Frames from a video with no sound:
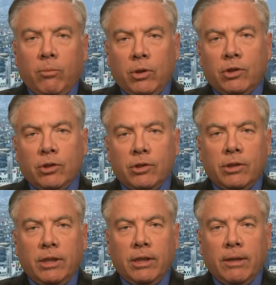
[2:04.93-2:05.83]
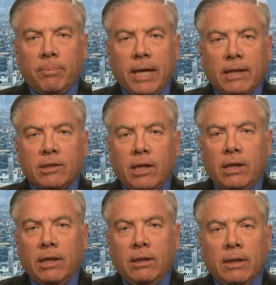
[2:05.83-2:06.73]
which is the
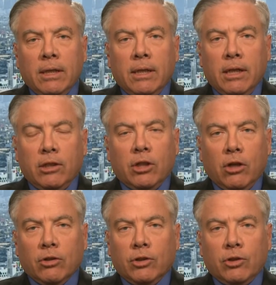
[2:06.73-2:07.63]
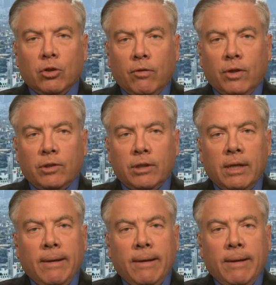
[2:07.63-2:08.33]
Pakistani intelligence service.